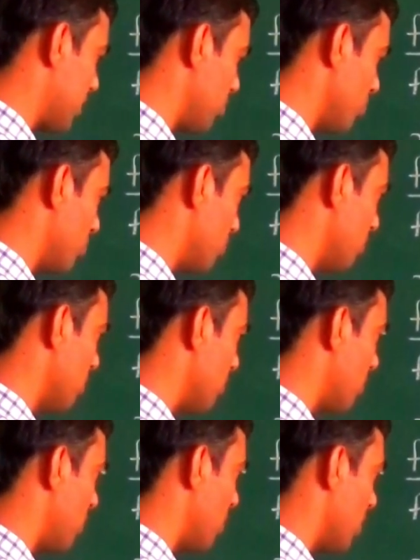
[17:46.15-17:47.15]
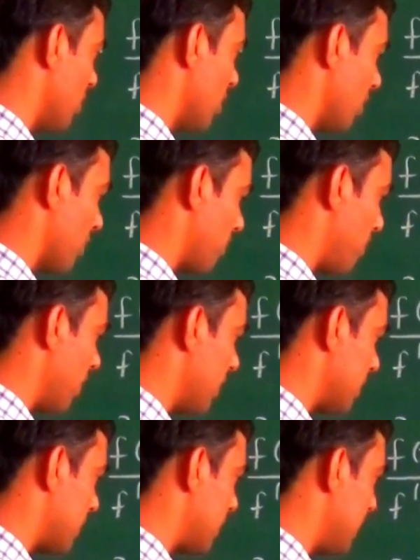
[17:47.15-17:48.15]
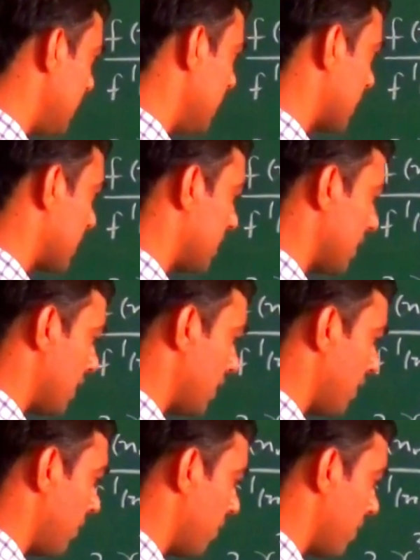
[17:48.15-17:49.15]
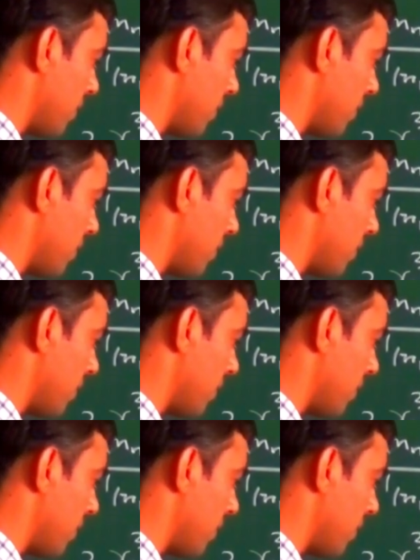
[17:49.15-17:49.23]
cube plus 3xn